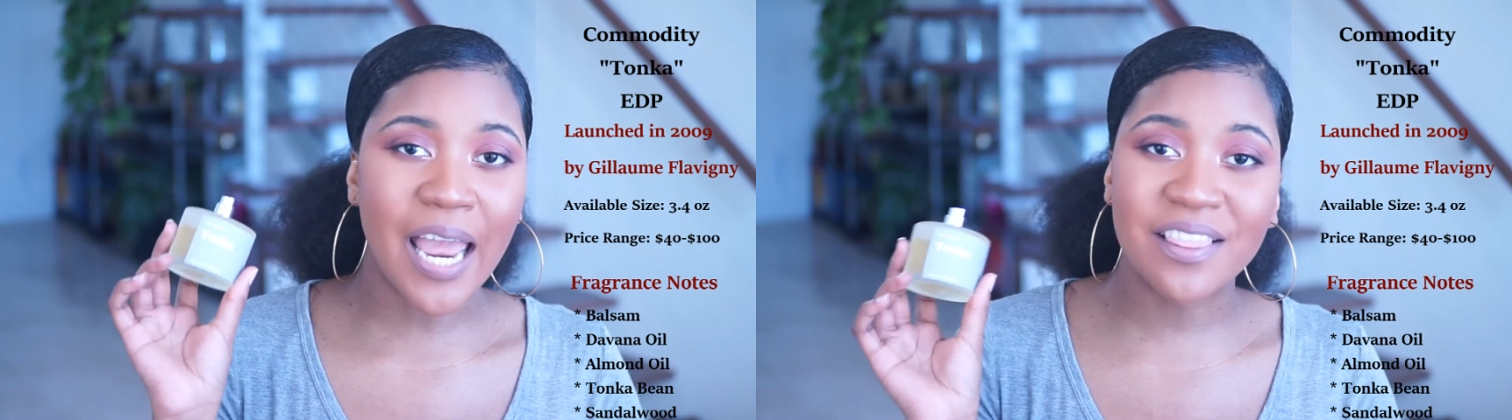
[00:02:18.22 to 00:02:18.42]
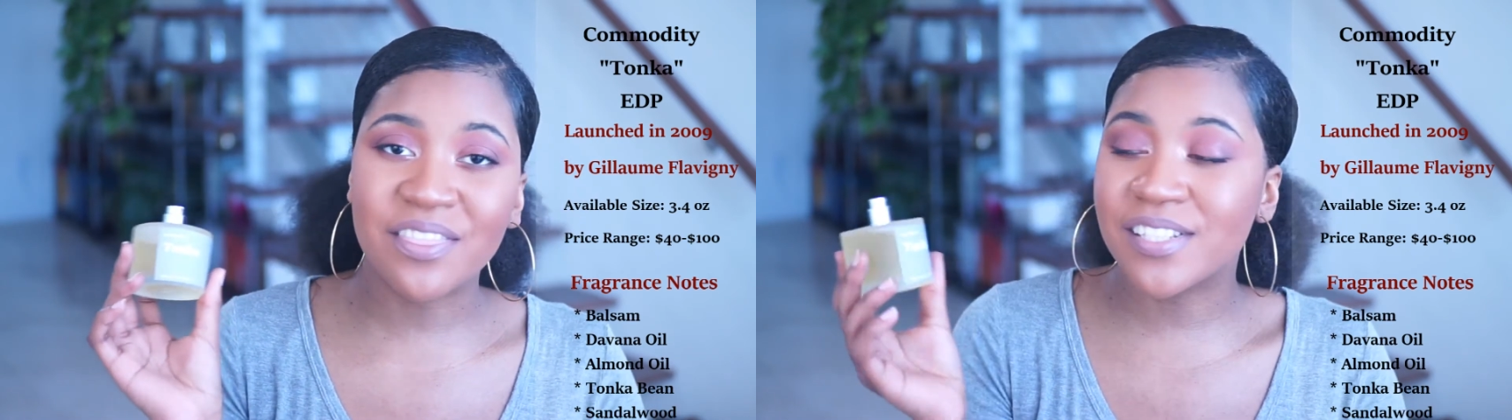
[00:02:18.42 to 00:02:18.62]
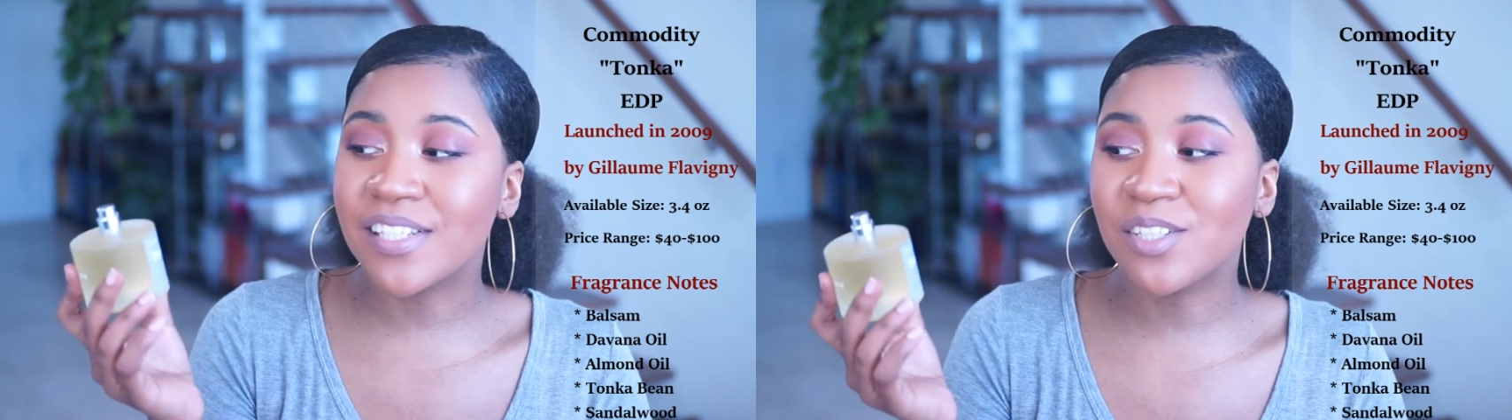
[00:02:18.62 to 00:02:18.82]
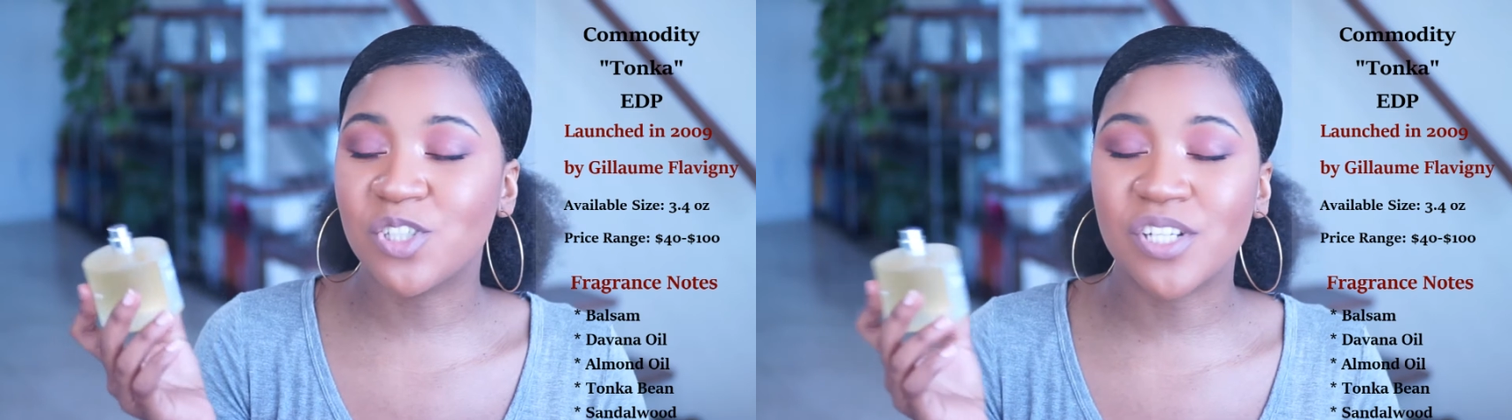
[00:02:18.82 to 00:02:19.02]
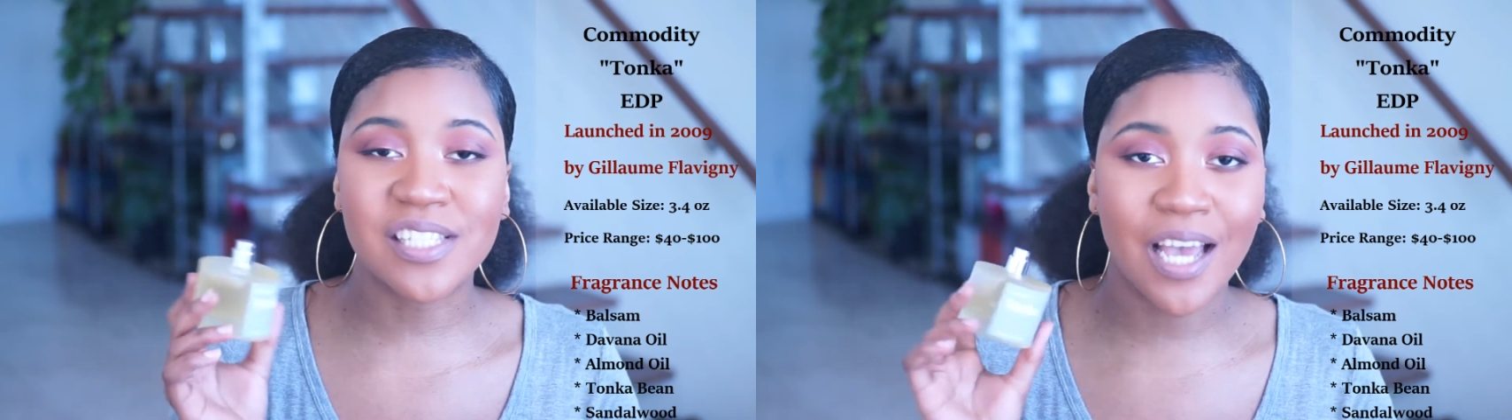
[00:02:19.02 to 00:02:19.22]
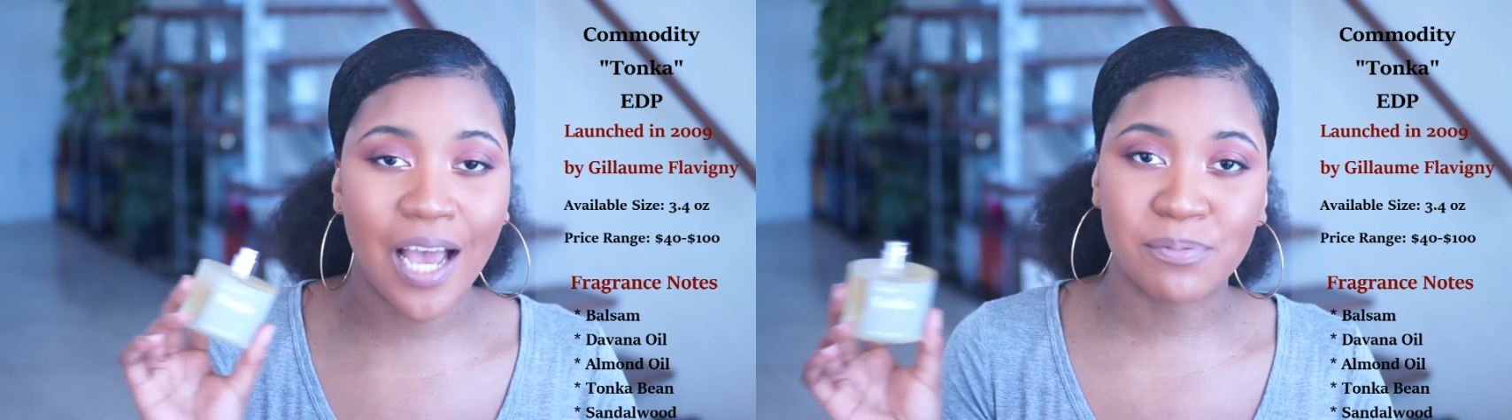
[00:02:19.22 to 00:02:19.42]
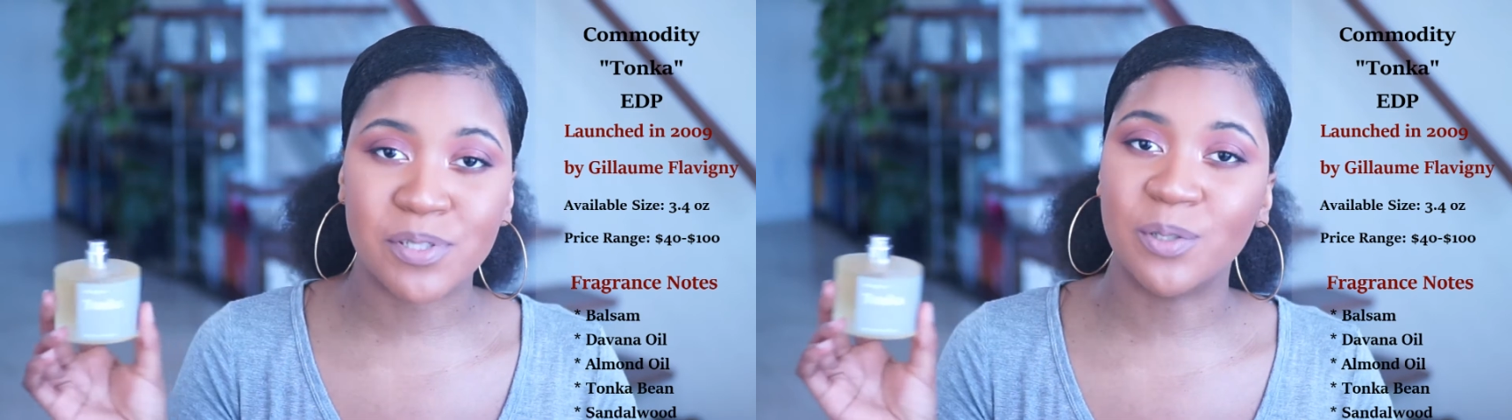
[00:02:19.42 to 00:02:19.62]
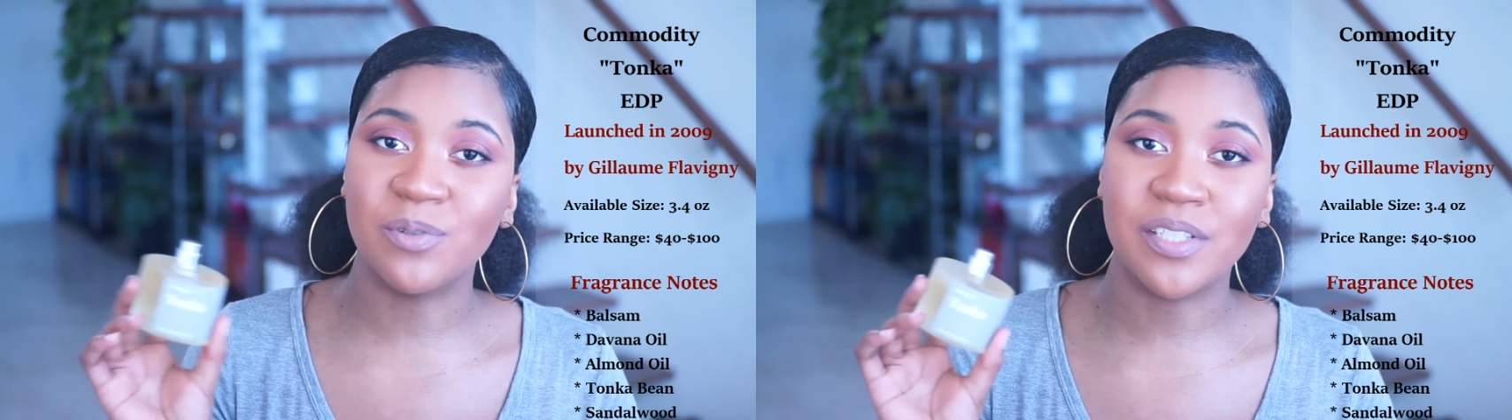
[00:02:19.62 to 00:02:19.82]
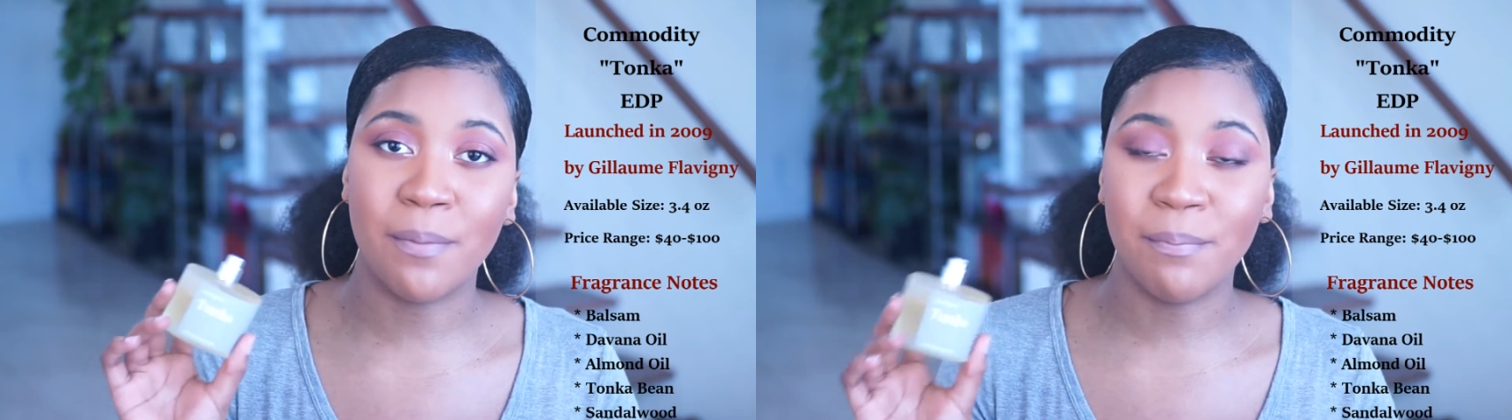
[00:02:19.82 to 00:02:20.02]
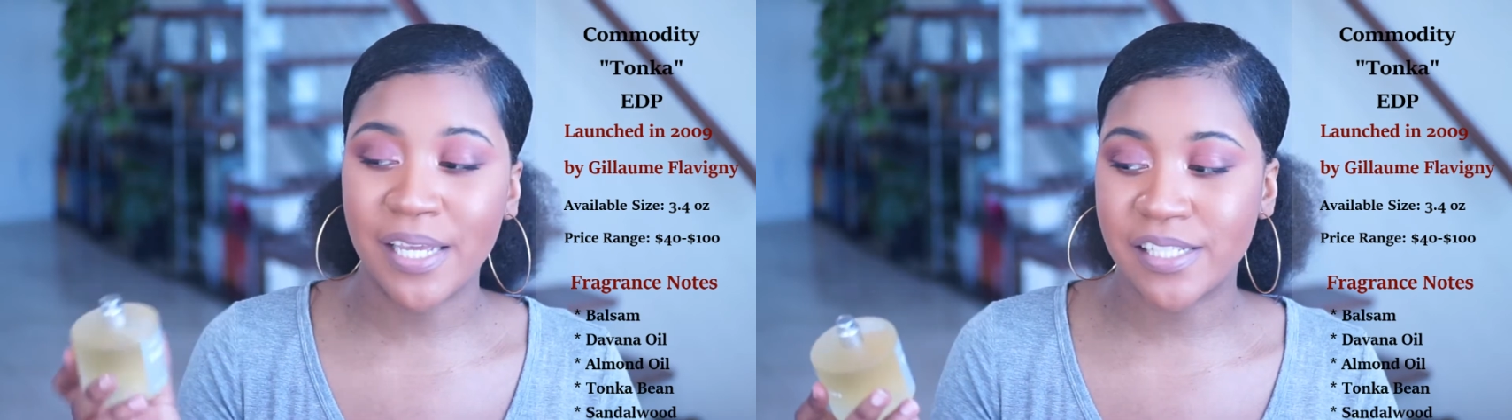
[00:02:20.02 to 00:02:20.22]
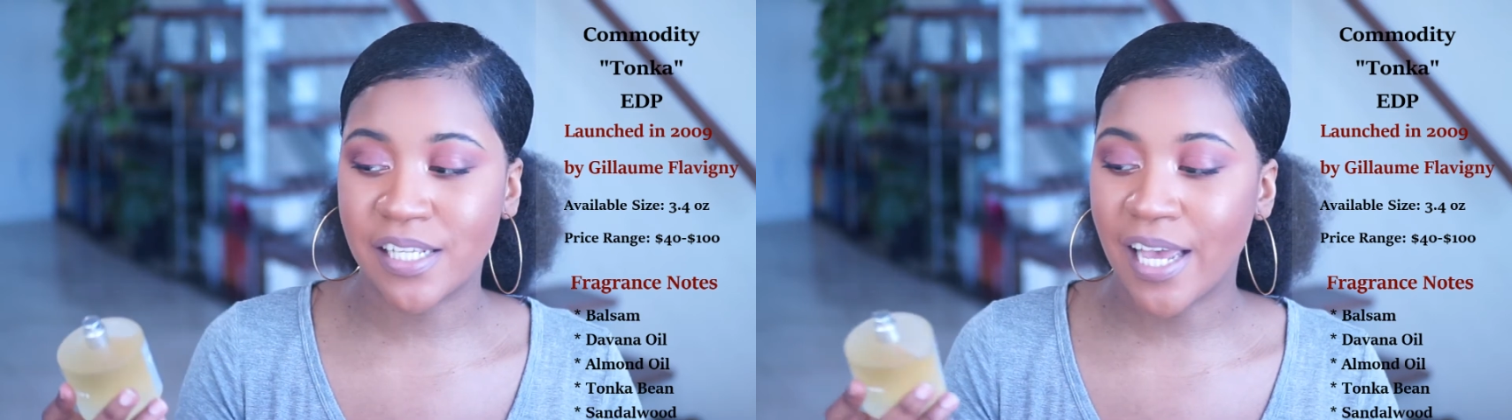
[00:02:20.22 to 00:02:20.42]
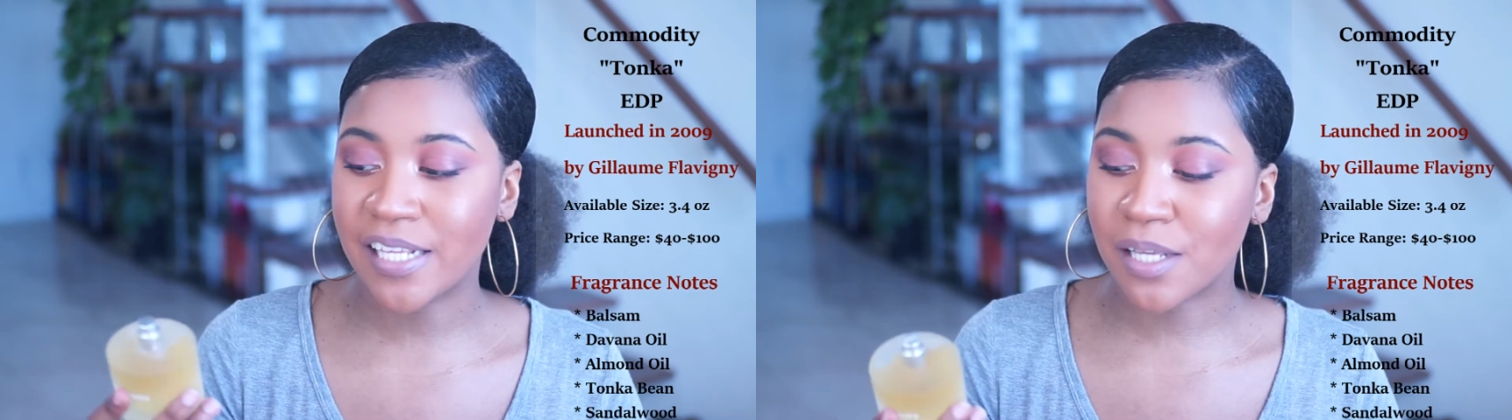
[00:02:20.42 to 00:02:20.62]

And this is just absolutely amazing.